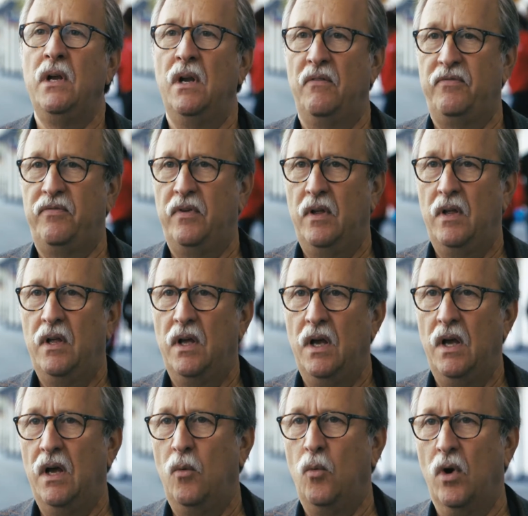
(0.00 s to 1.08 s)
enough
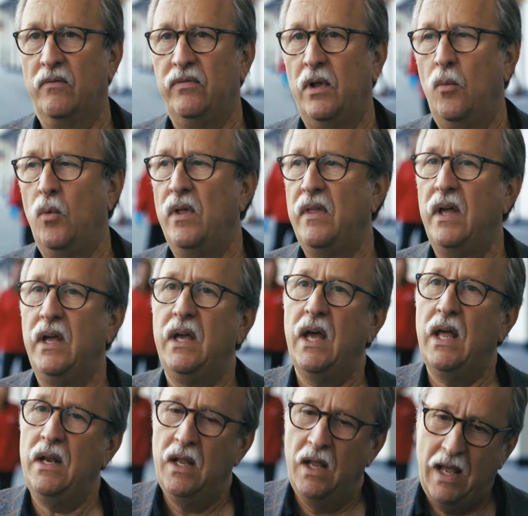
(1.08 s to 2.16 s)
workflow where they
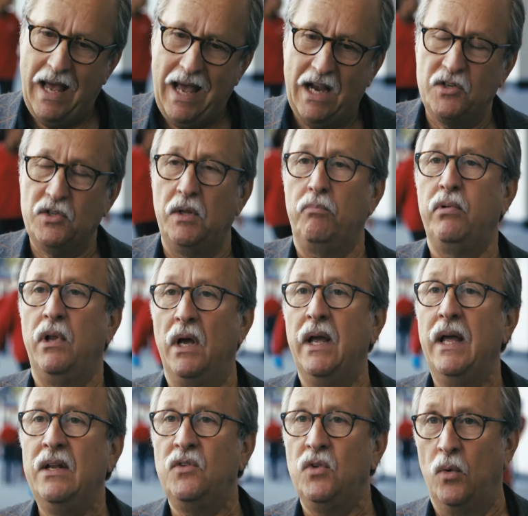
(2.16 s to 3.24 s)
can actually
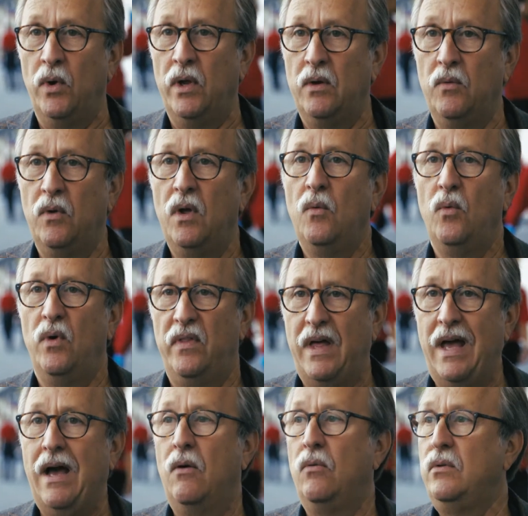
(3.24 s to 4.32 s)
plug into it
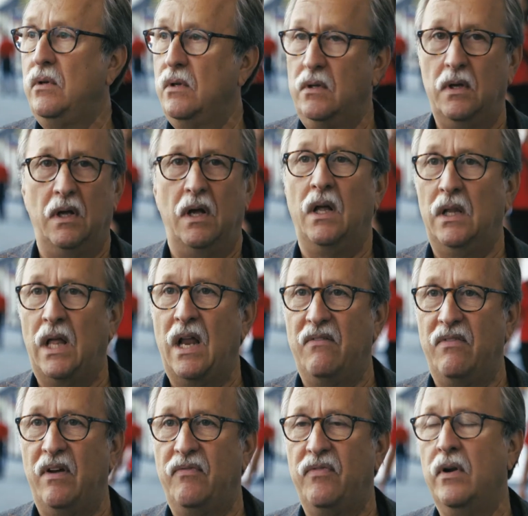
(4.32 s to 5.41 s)
without a lot
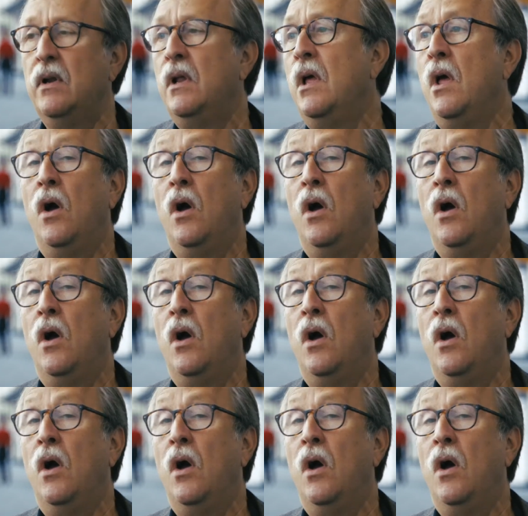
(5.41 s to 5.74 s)
of effort.